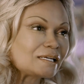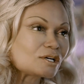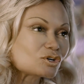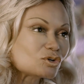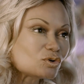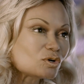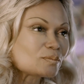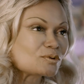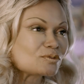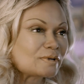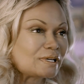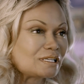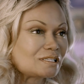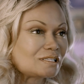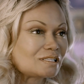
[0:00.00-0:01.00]
and
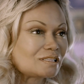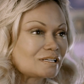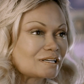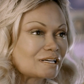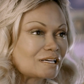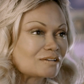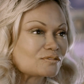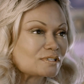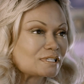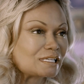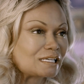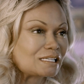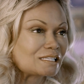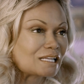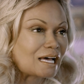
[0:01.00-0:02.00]
incorporate it in their
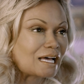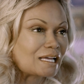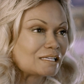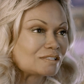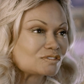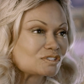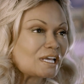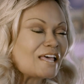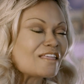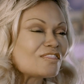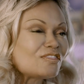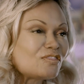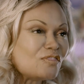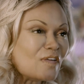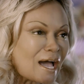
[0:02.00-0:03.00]
everyday lives.
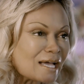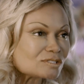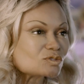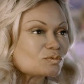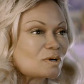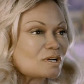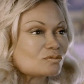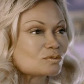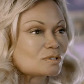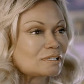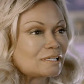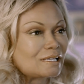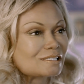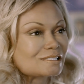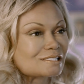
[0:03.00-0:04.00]
That's what
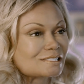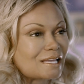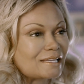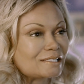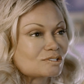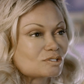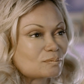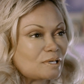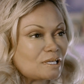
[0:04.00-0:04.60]
really excites